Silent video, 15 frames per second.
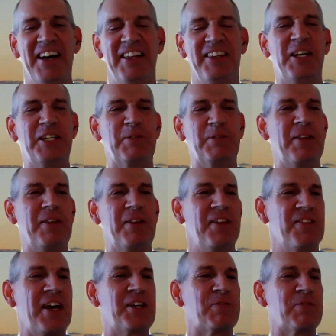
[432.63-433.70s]
Elizabeth,
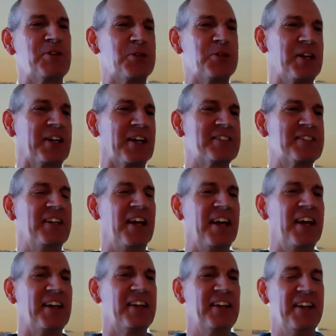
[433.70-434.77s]
thank you for joining us
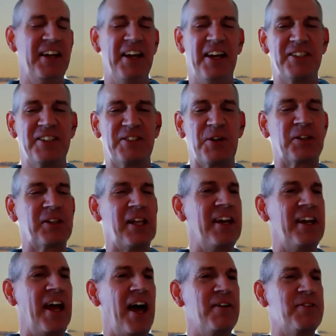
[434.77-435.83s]
today. So glad
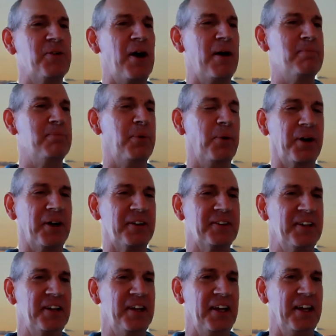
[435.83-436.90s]
to have you on
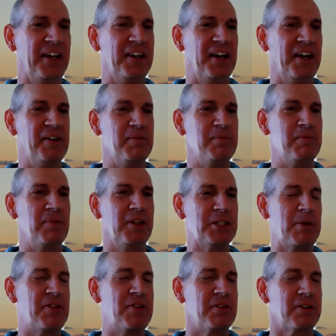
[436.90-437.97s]
board. And
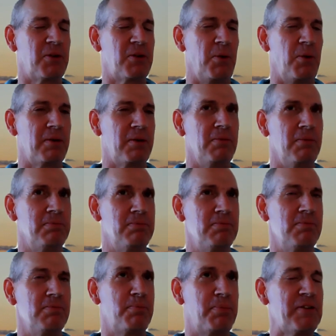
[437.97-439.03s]
Elizabeth, go
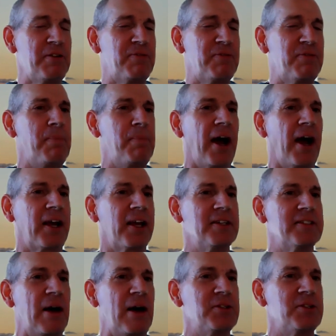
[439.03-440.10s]
pretty far back
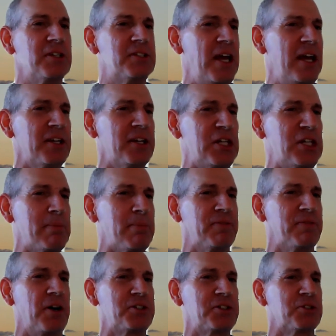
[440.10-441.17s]
because I was attending chamber
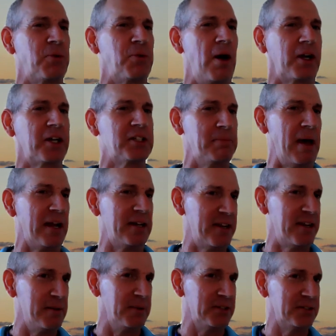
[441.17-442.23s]
functions for a while because I'm at
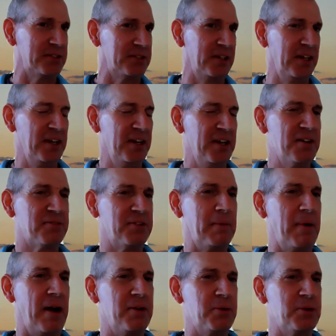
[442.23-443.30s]
Tibus, a friend
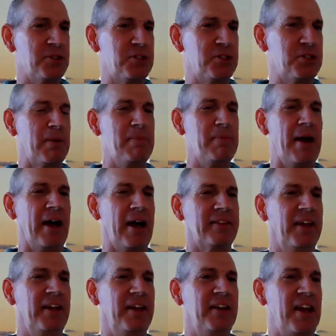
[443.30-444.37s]
of mine who was chairman
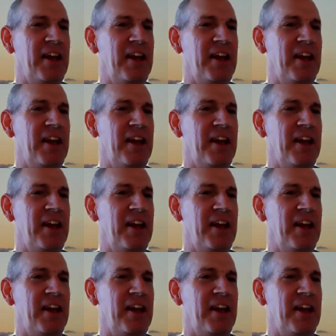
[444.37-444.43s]
back then.